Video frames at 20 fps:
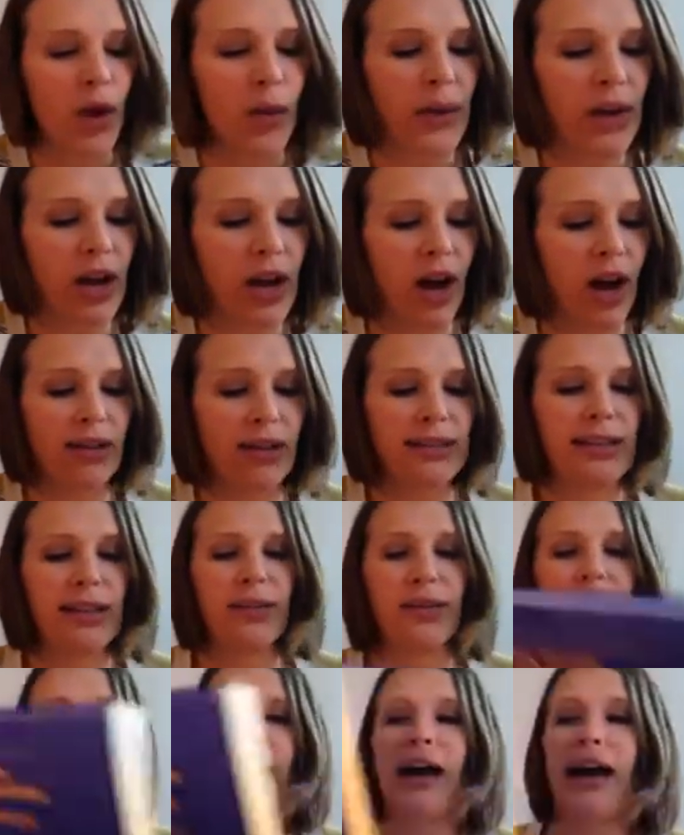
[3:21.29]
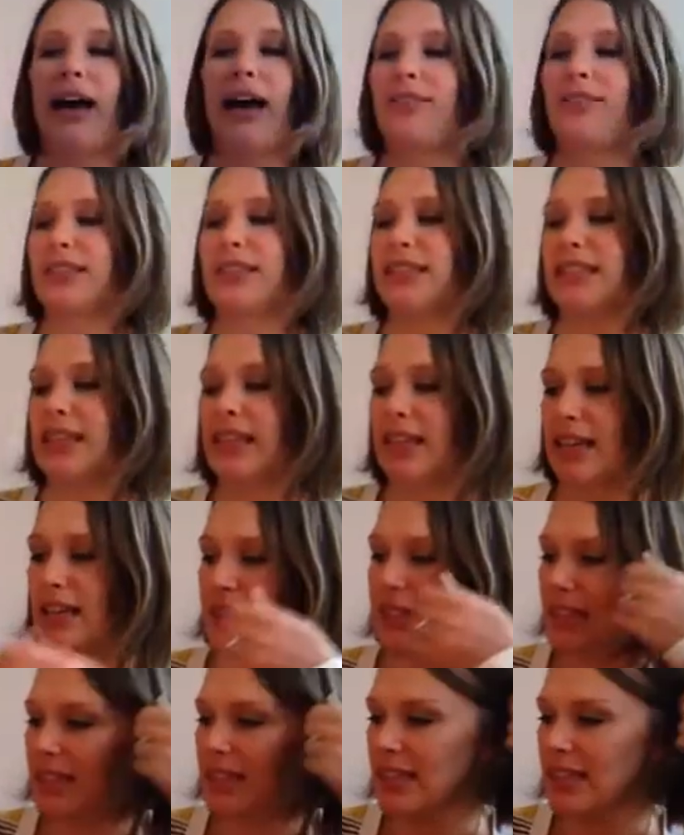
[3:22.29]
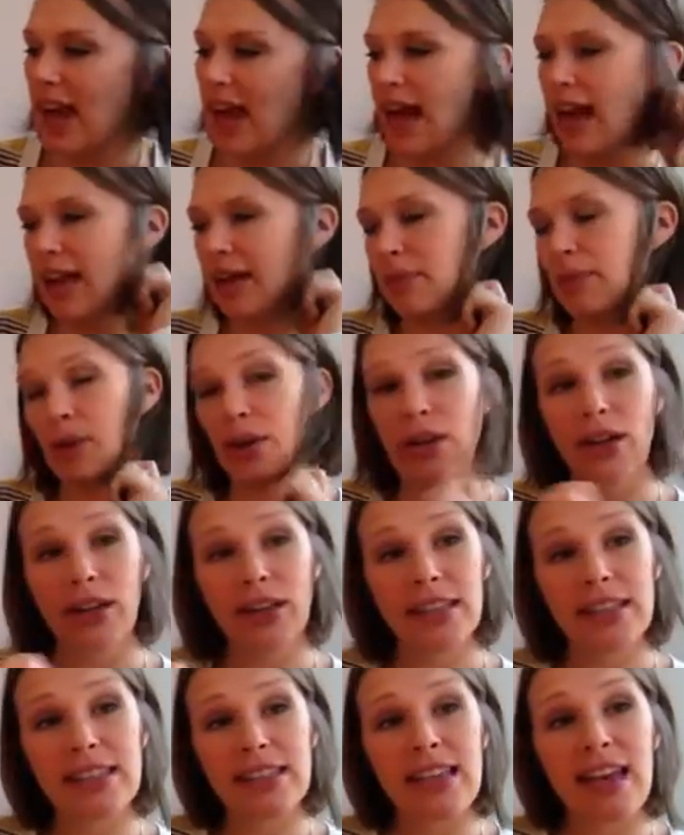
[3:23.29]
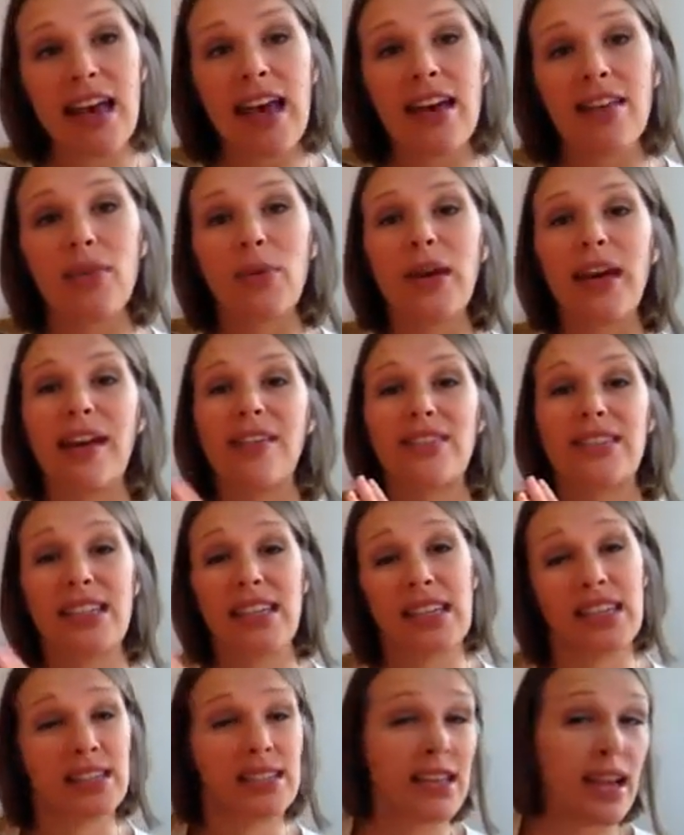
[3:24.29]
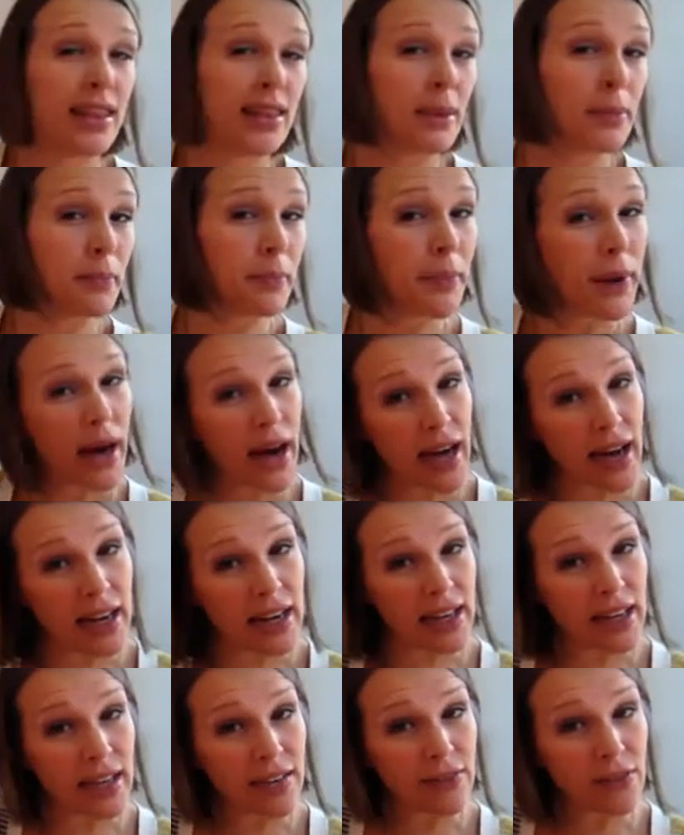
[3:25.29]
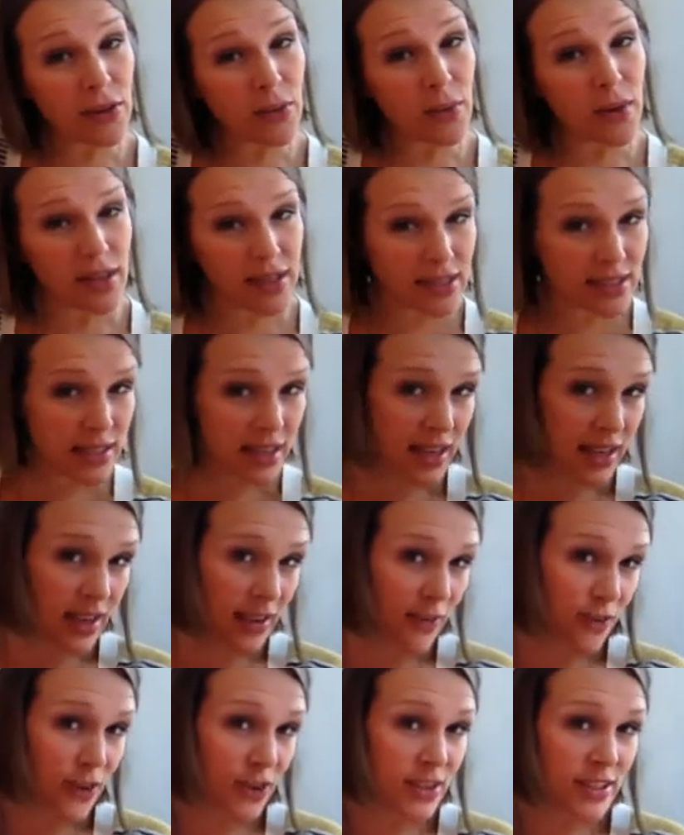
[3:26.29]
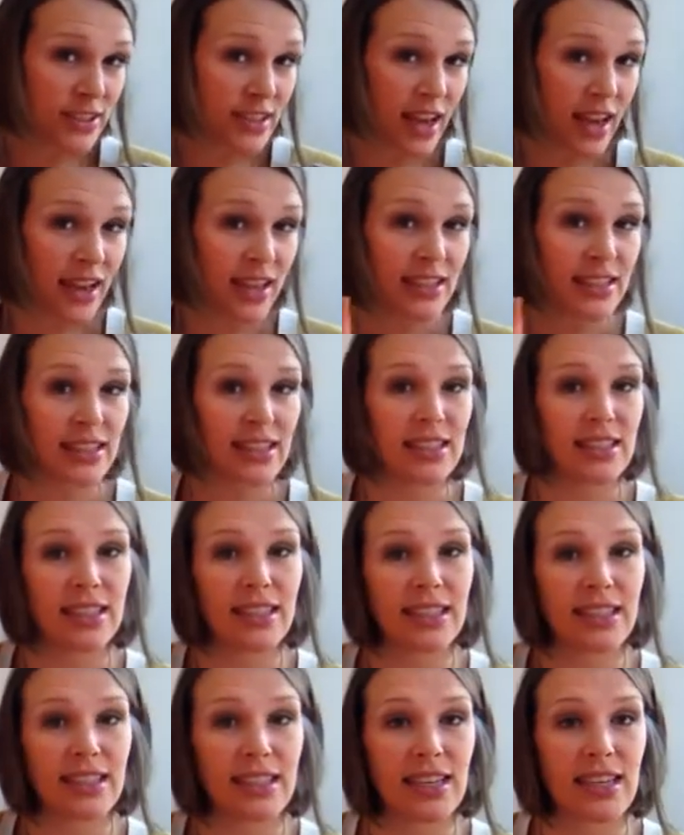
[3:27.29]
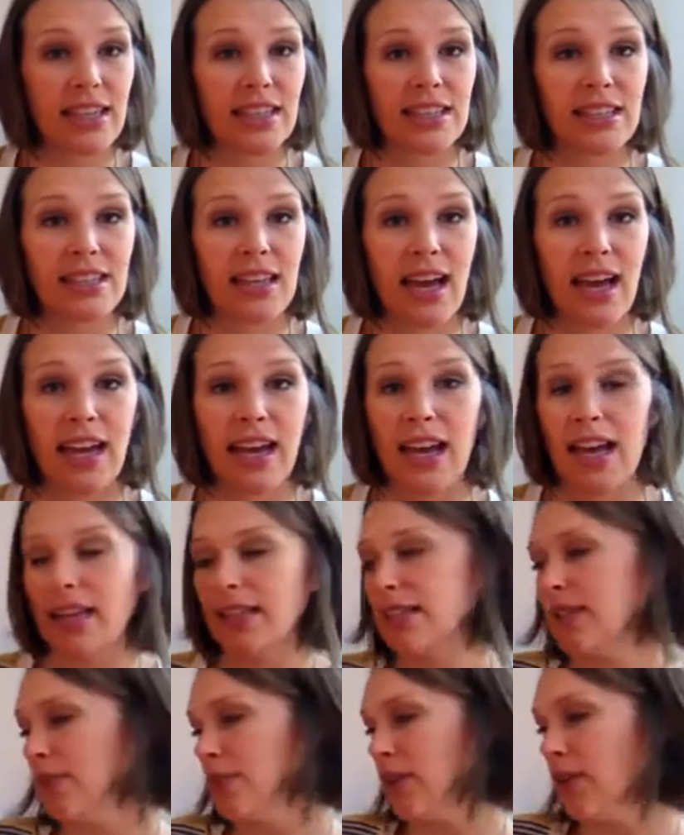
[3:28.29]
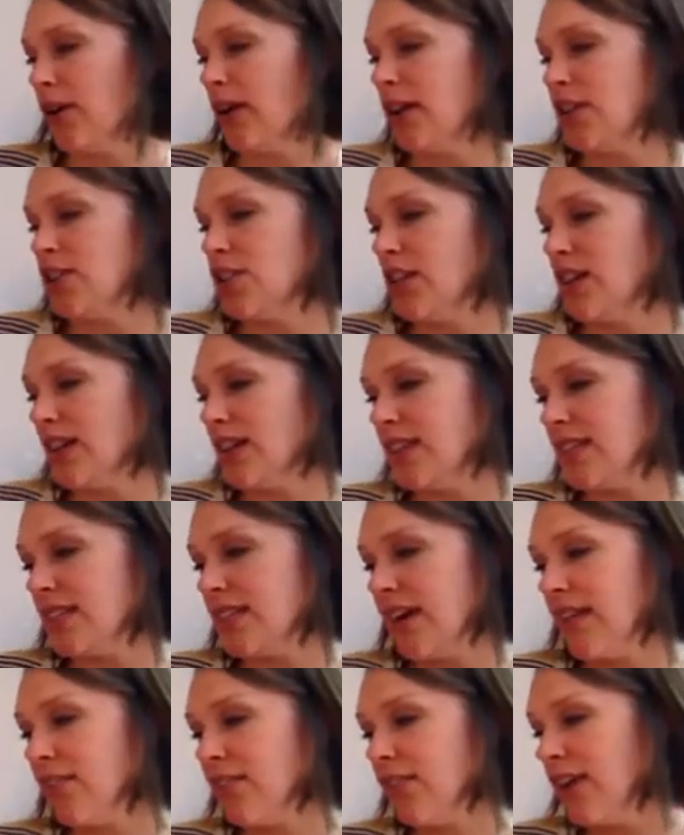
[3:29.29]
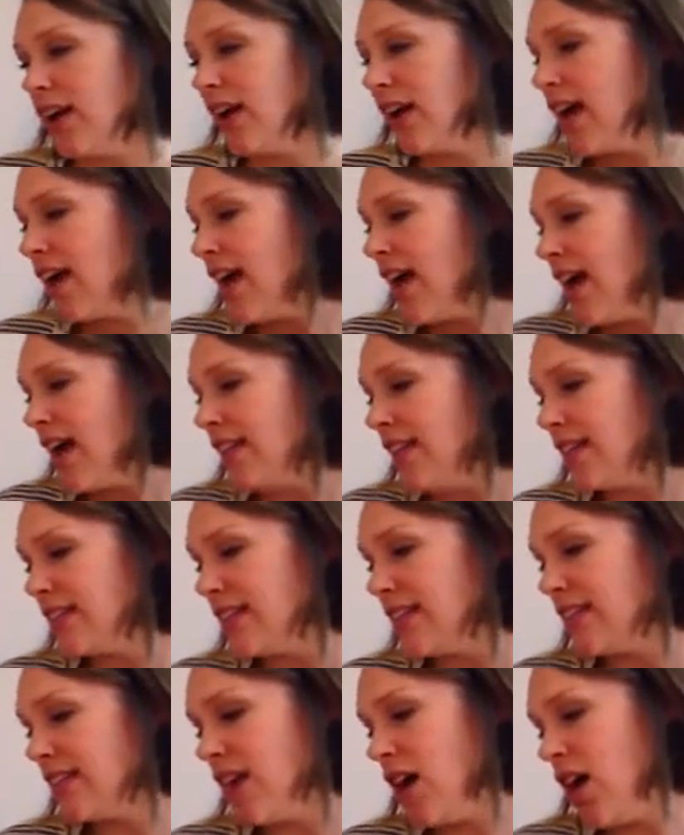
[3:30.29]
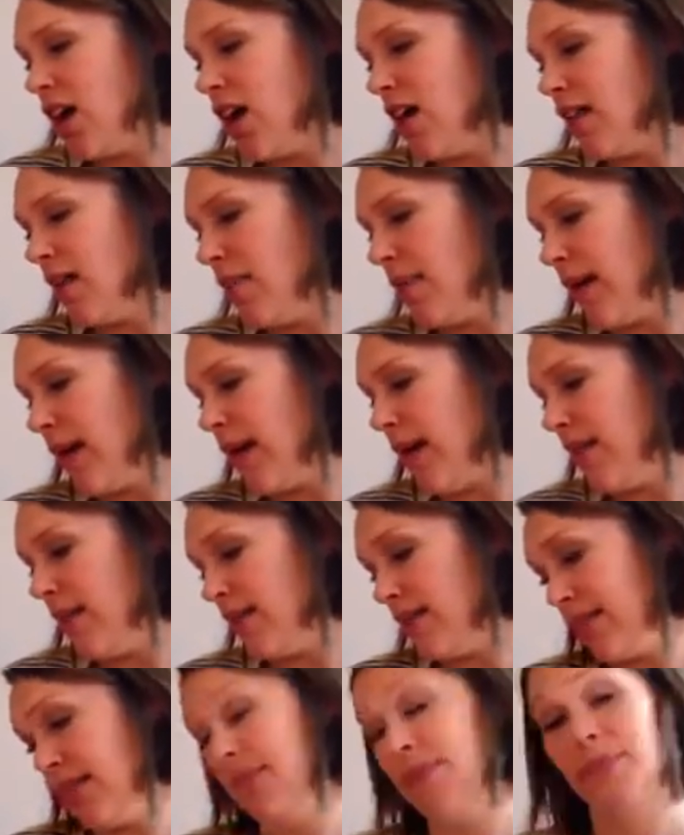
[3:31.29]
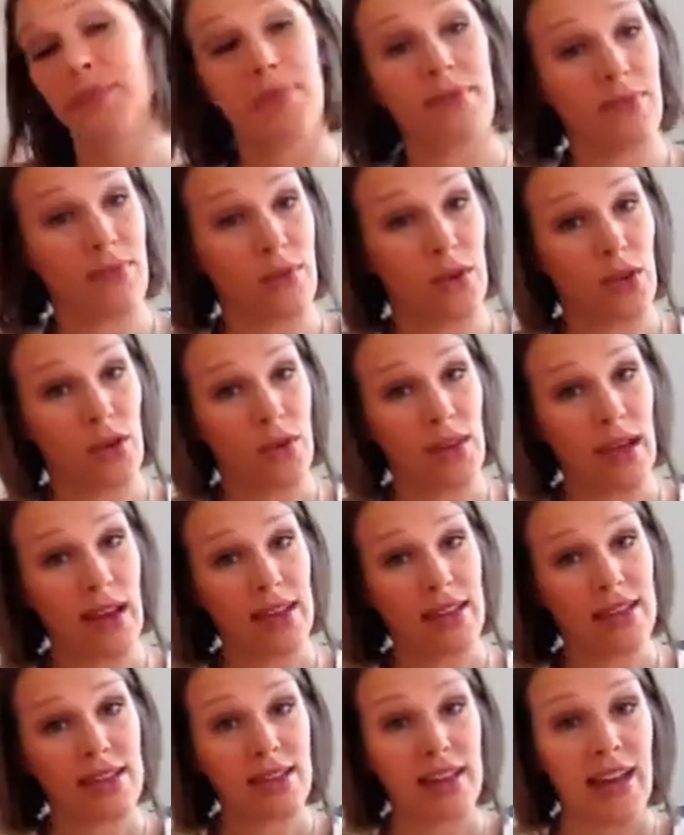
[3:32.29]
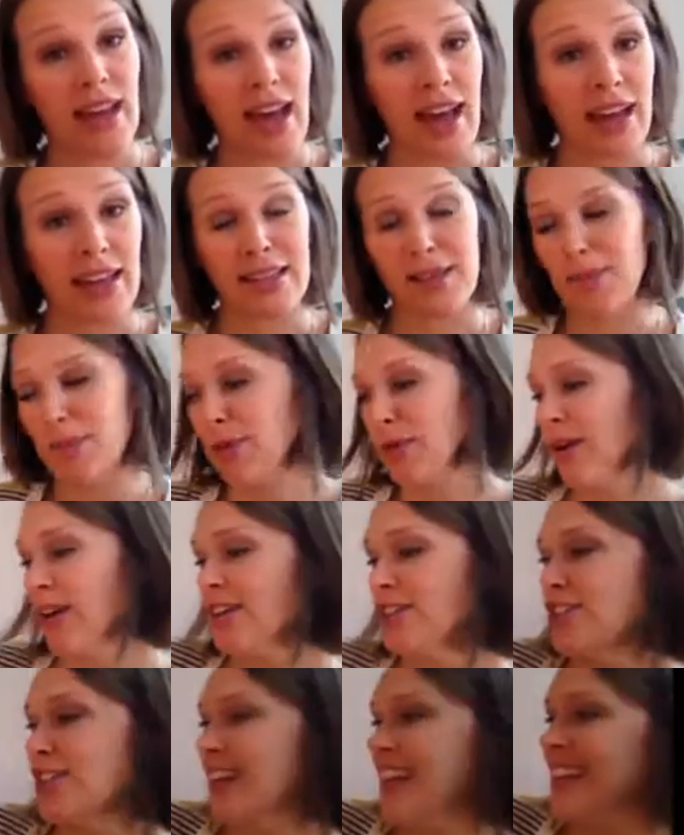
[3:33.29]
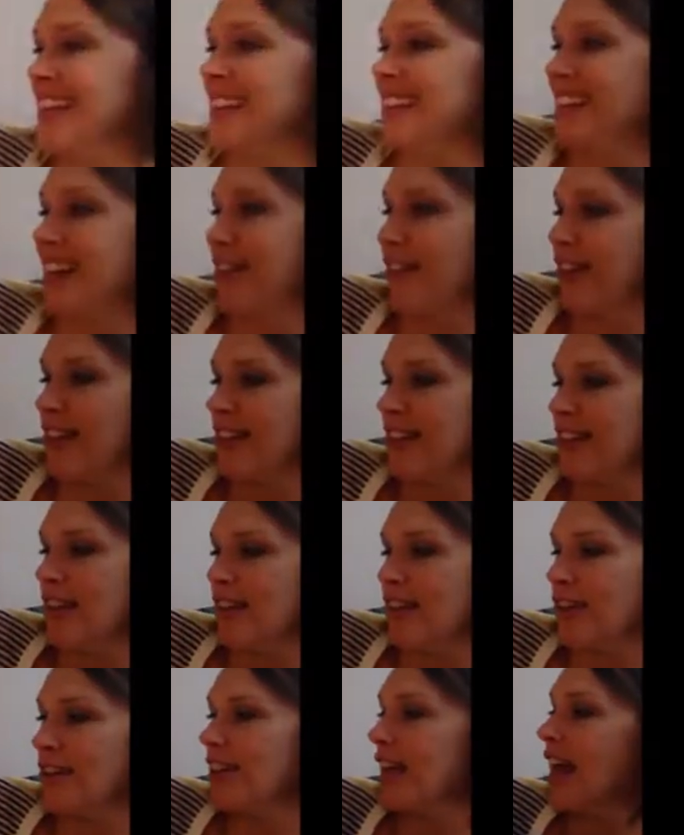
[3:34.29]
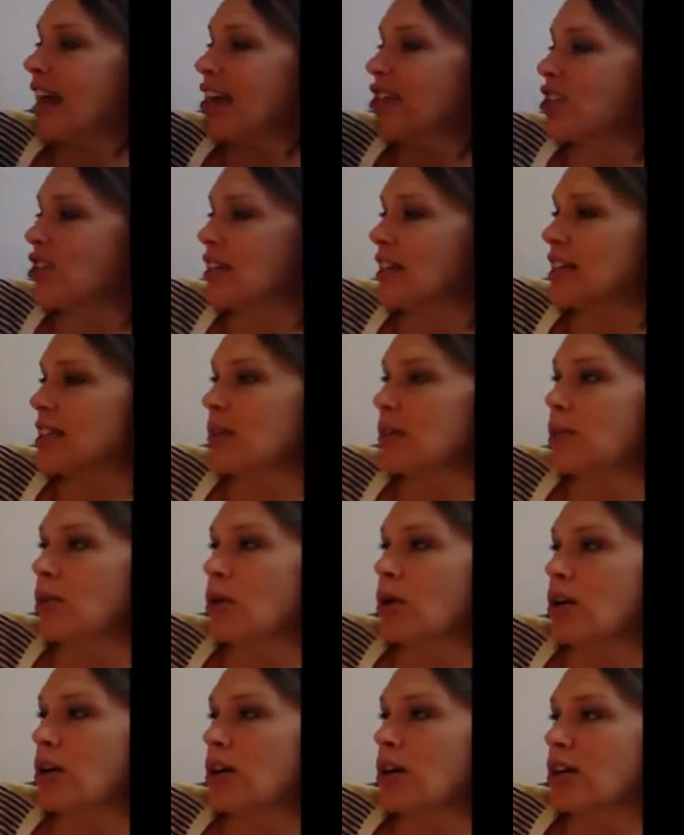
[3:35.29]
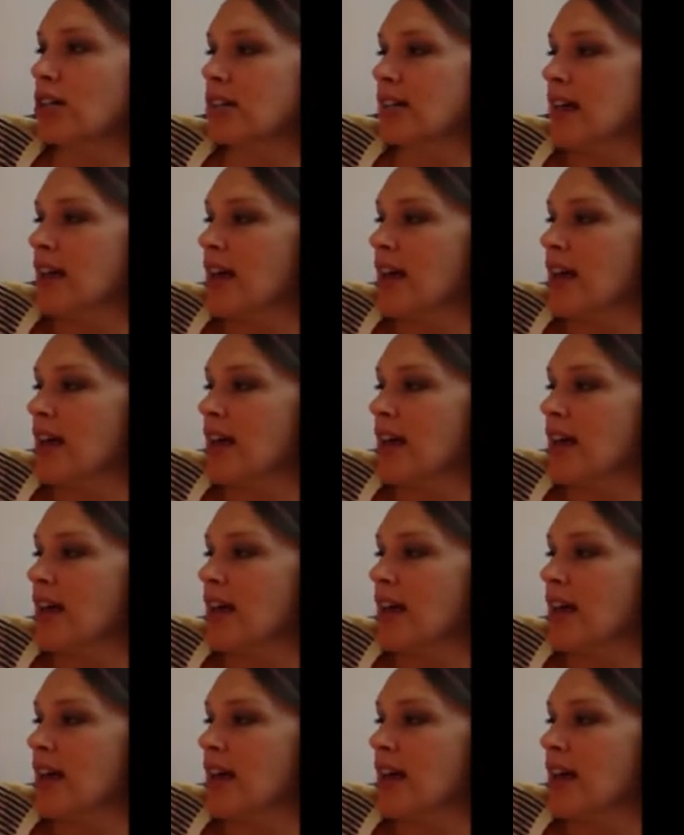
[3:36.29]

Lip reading: We also have See Inside books. We have See Inside the Body if you want to study it for science. This is See Inside Exploration and Discovery. This is all about, you guessed it, exploration and discovery. So there's ancient explorers,